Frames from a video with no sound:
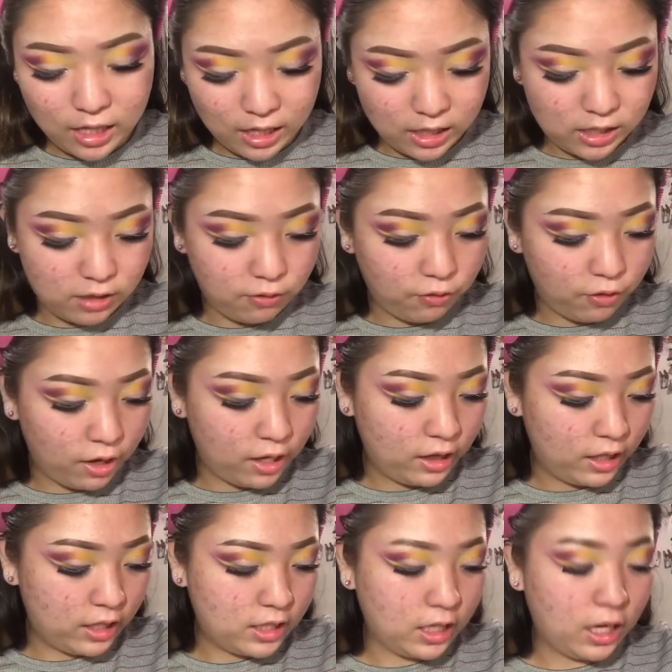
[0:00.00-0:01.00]
it's
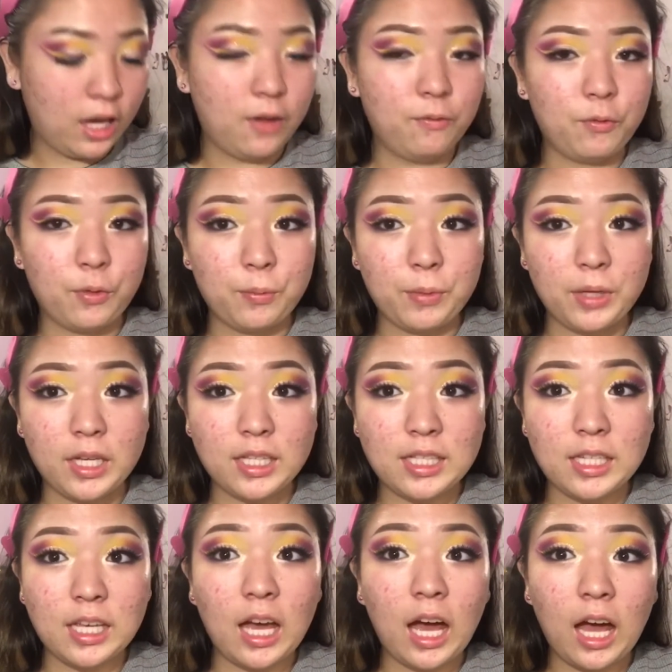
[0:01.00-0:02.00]
finally time for me
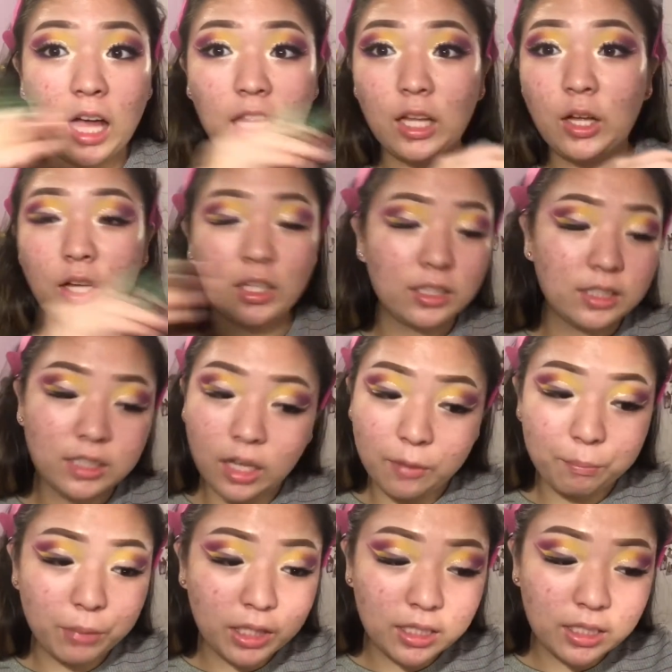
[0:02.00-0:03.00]
to
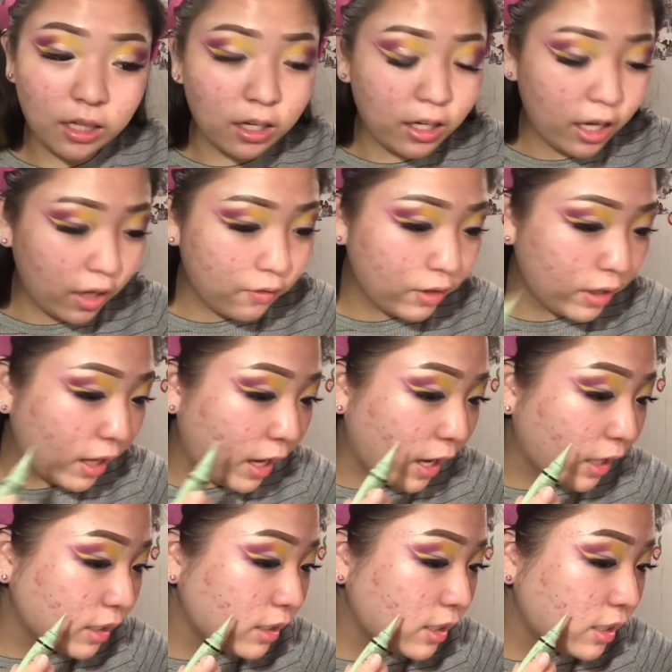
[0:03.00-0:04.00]
be done having
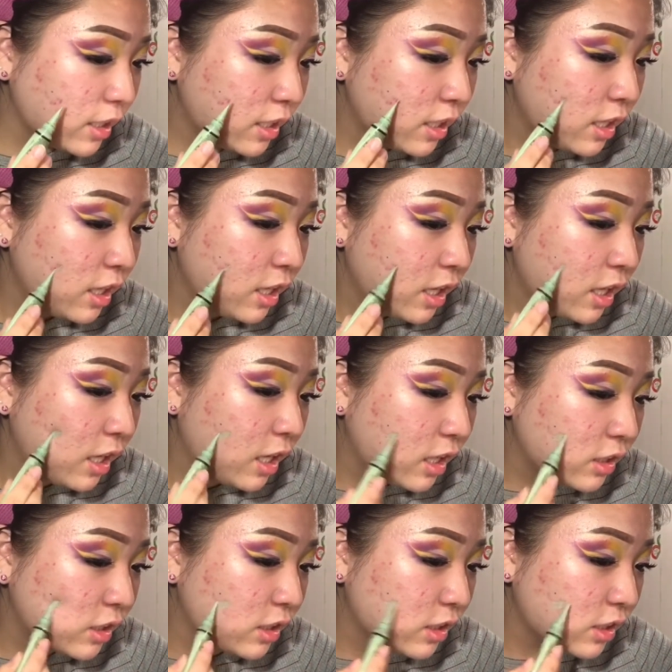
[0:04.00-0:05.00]
acne
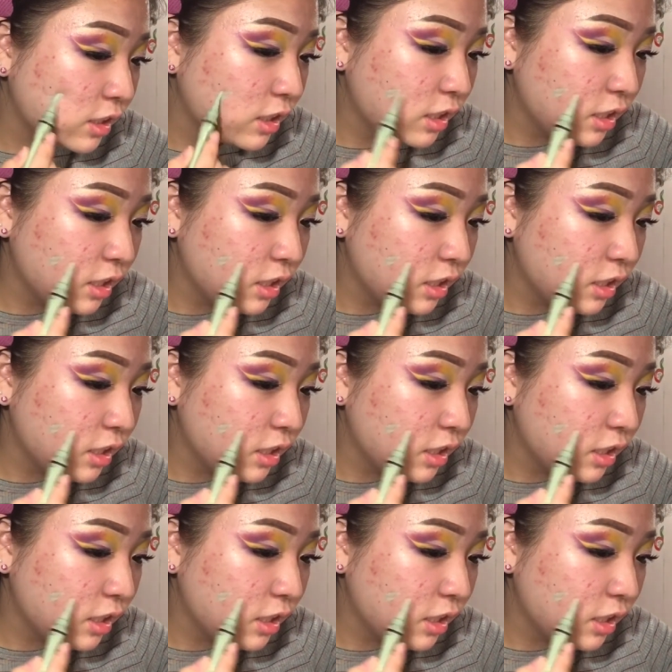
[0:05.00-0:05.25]
and just